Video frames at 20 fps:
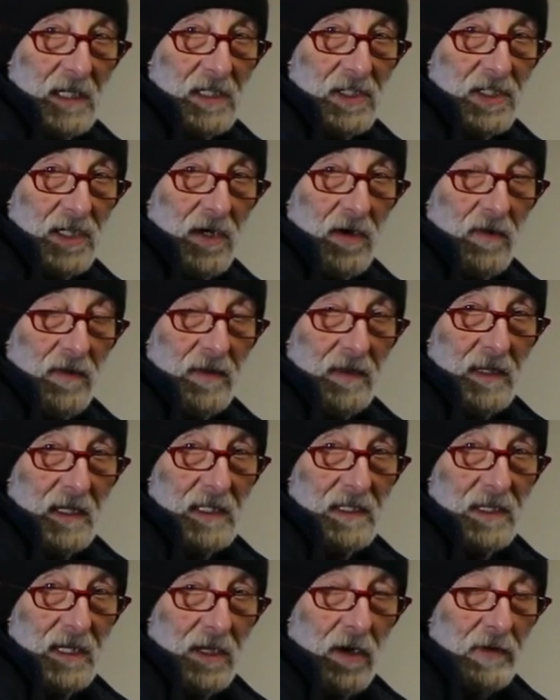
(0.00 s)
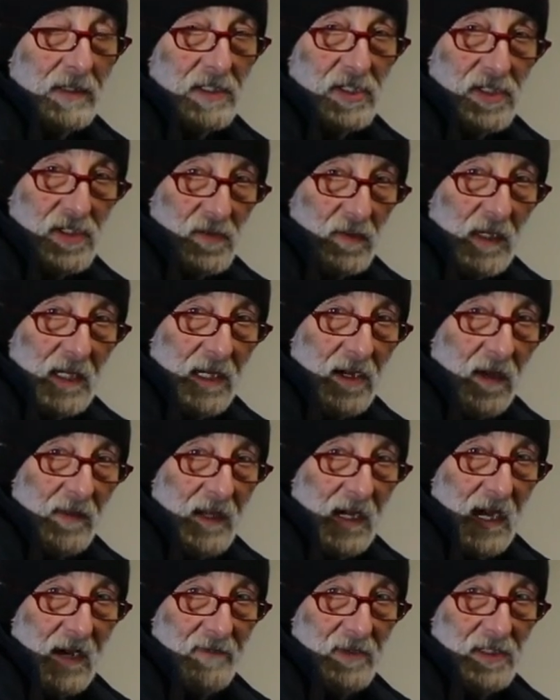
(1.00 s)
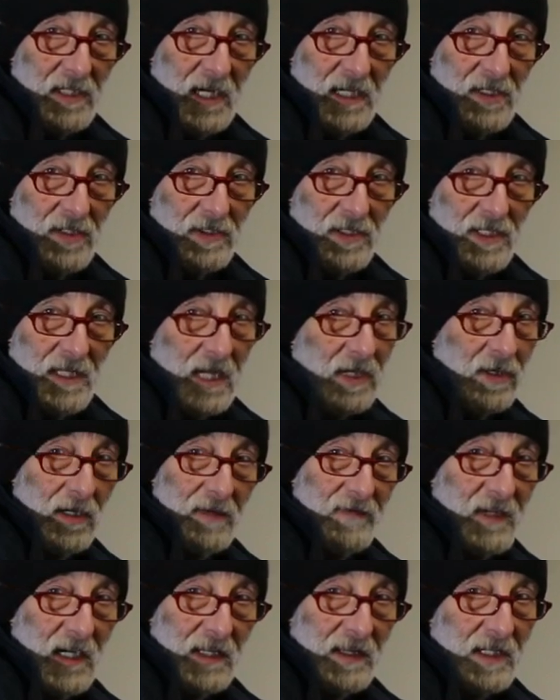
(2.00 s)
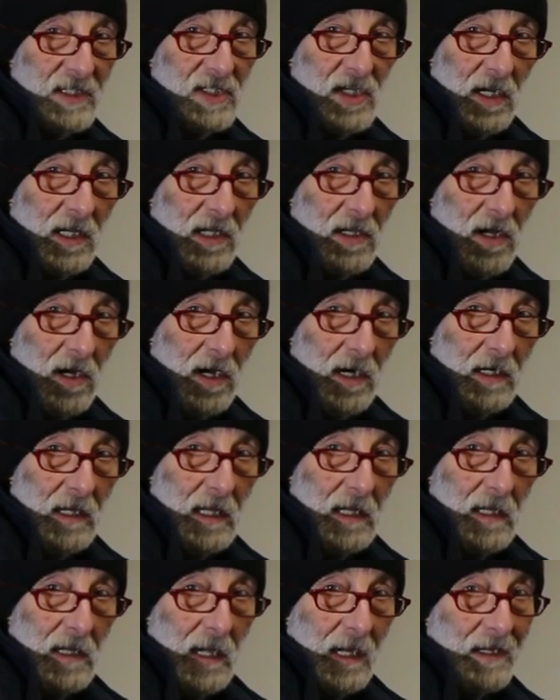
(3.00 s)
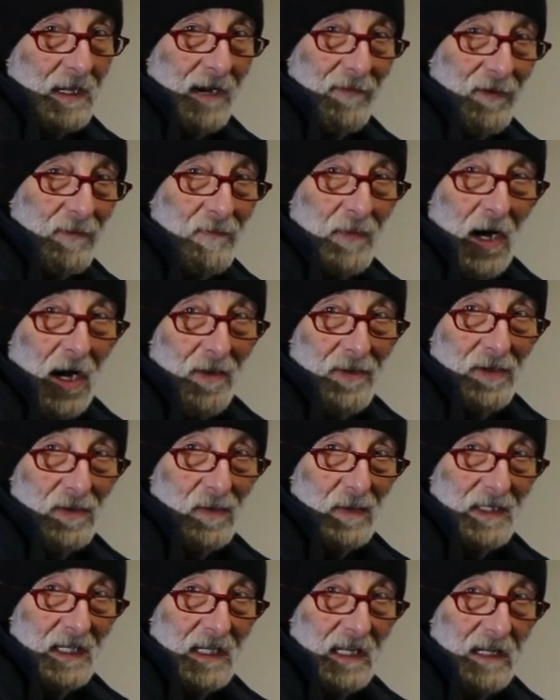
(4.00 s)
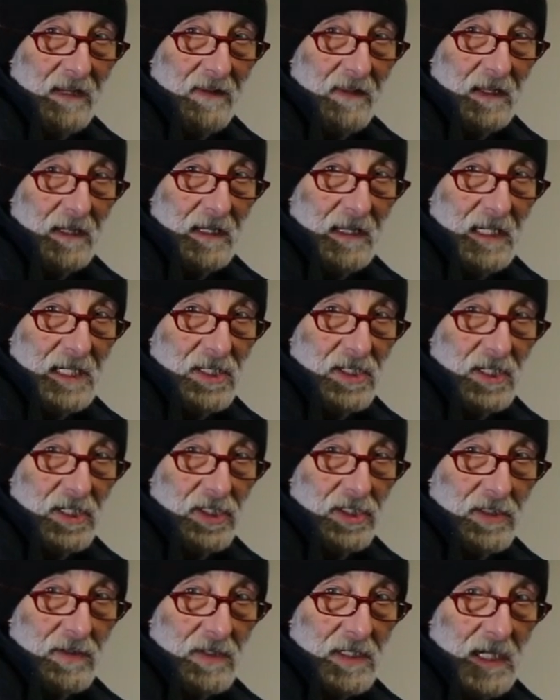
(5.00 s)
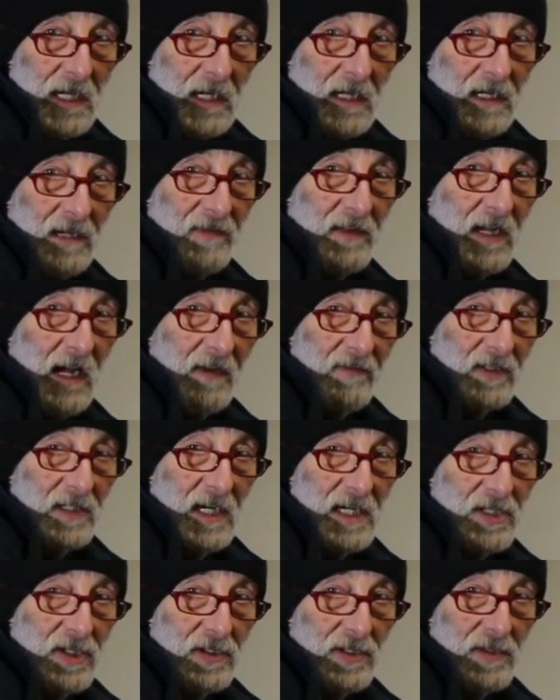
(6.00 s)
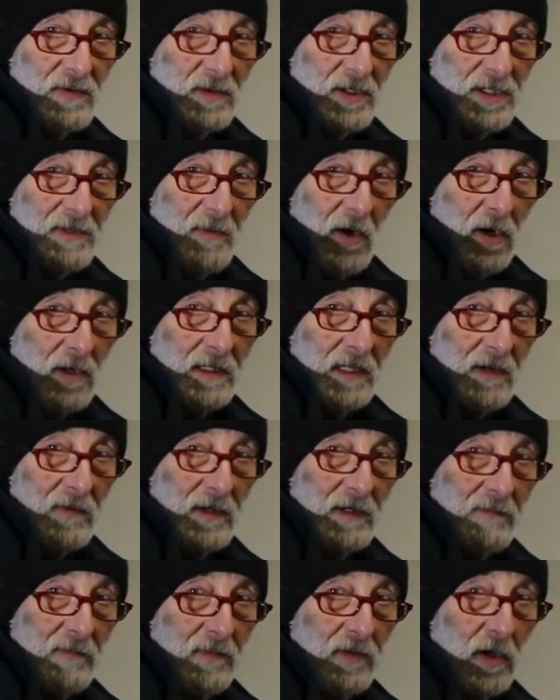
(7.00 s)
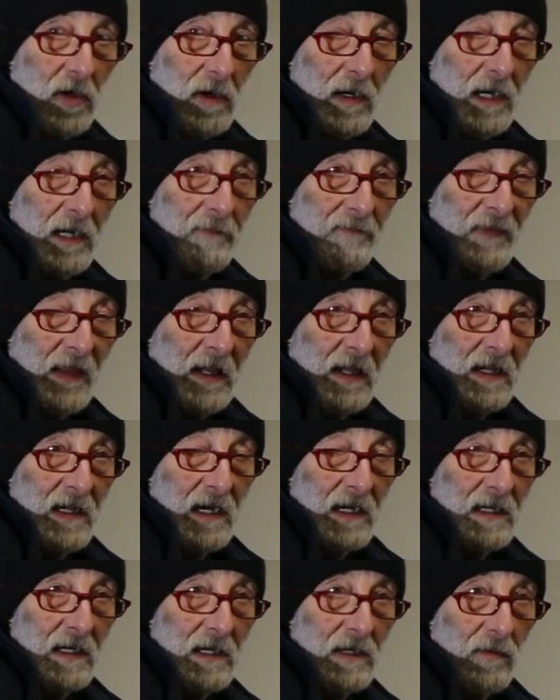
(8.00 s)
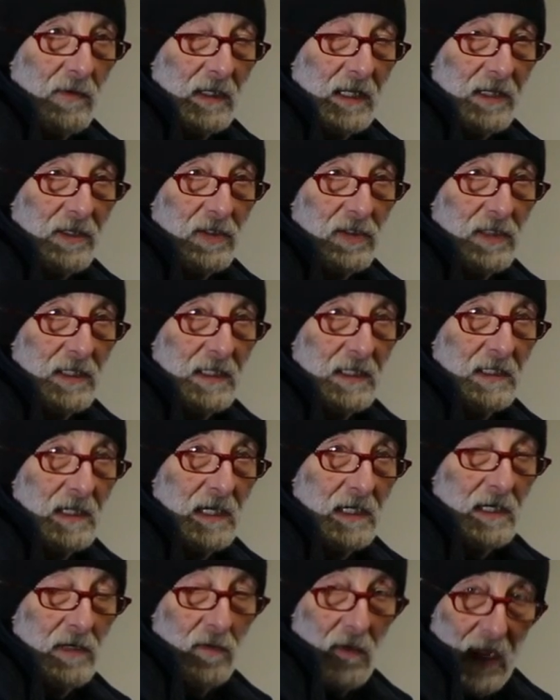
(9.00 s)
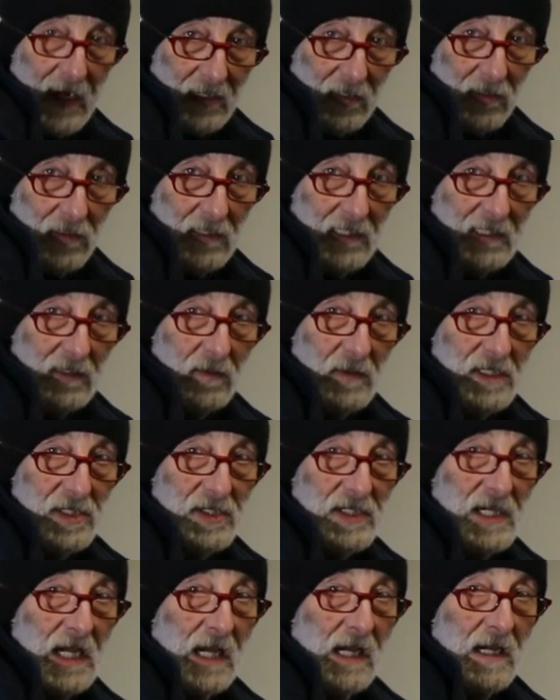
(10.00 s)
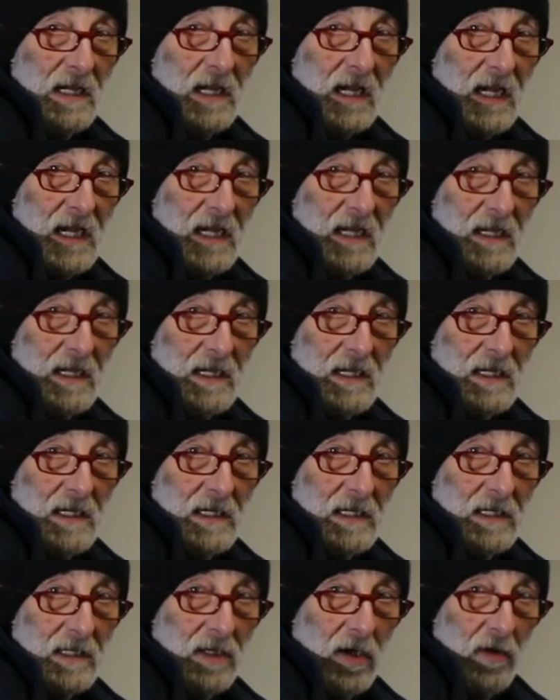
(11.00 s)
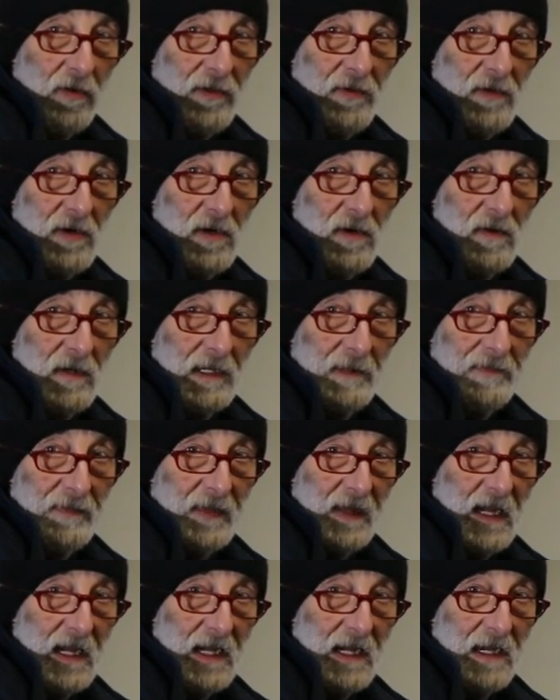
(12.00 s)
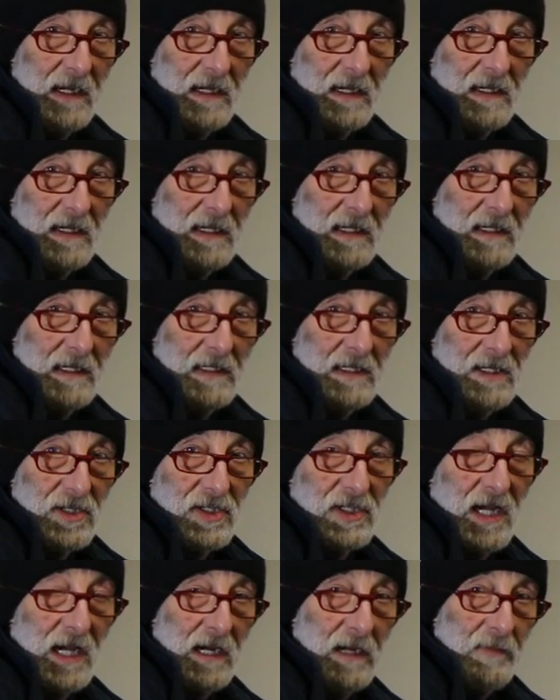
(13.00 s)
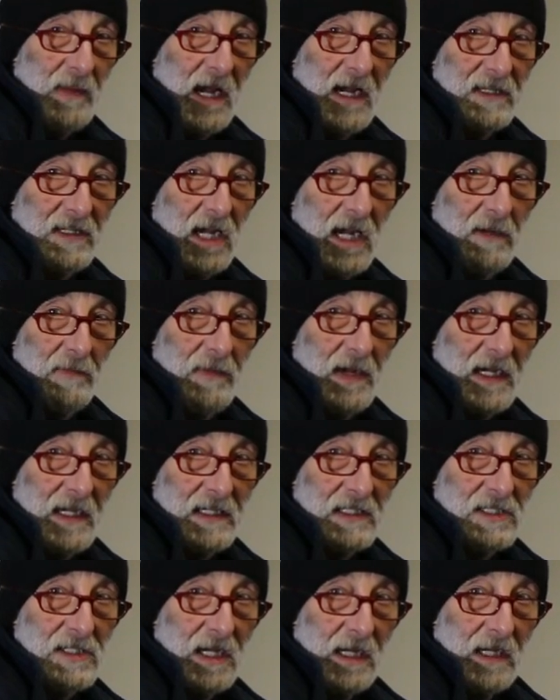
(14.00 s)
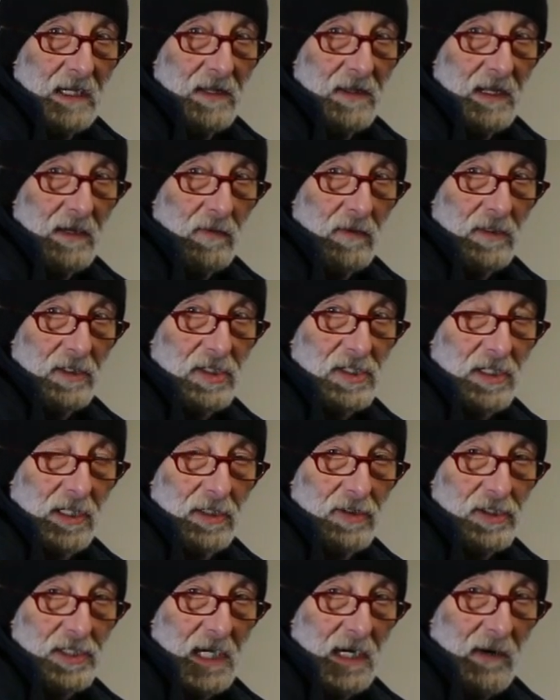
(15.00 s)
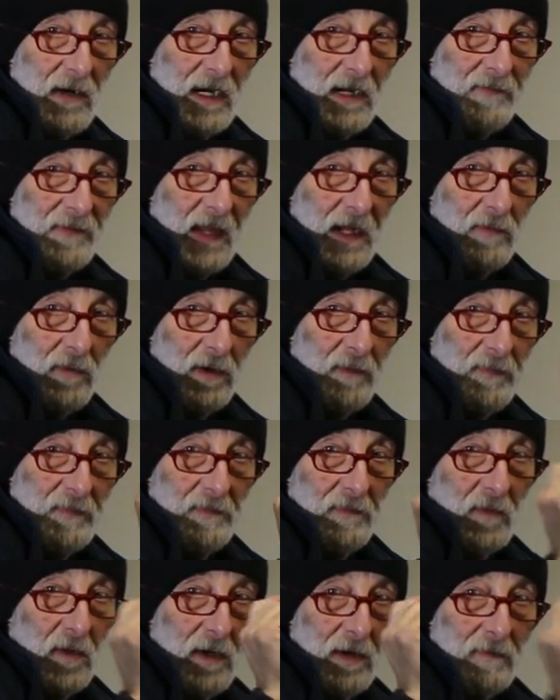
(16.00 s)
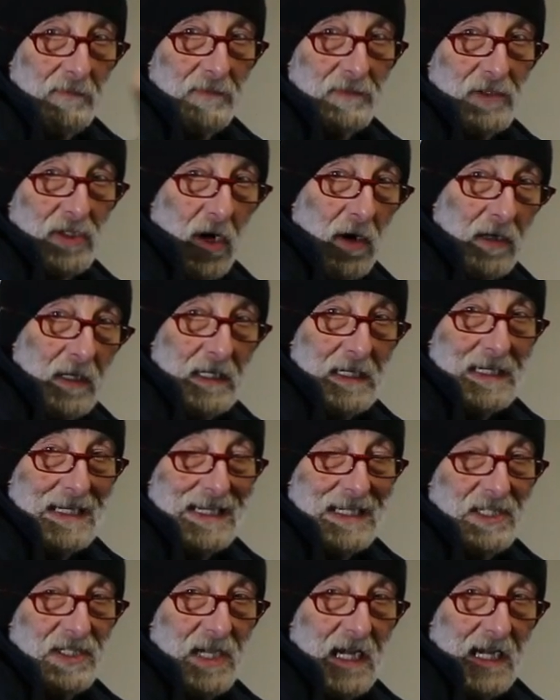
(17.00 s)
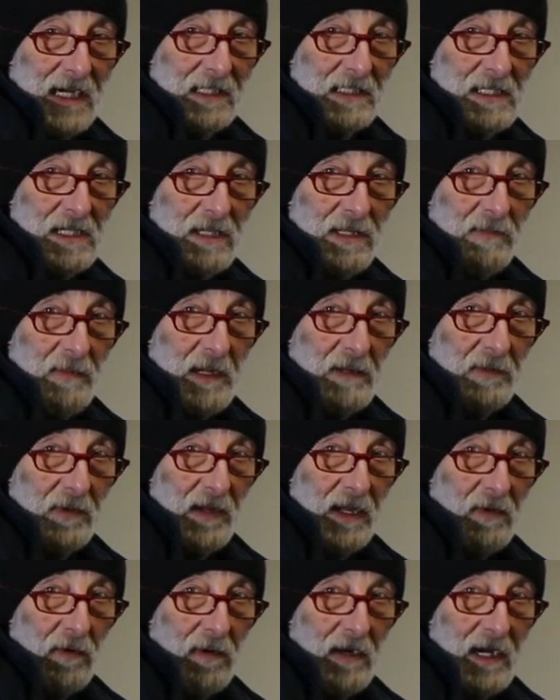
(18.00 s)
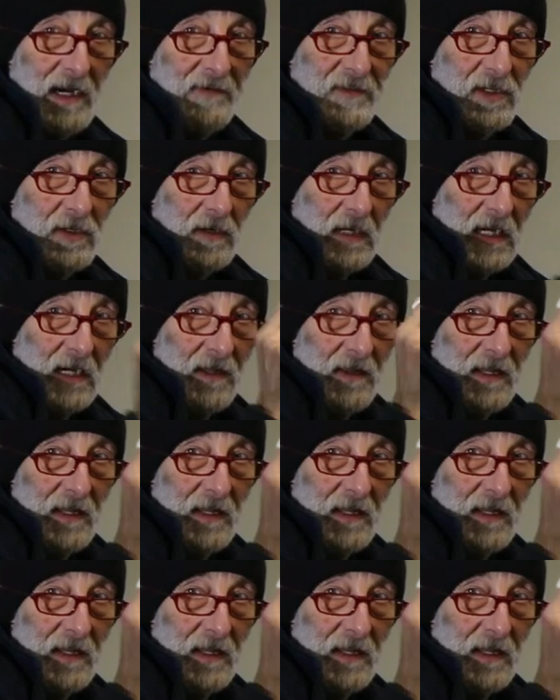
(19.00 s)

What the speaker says: So the onus is really on the advertisers. They could have done this all along and never bothered with any of these issues. If the advertisers were smart, they would employ really good radical linguists and go through and set up ad campaigns that were exclusionary and were targeted exactly to the people they were after.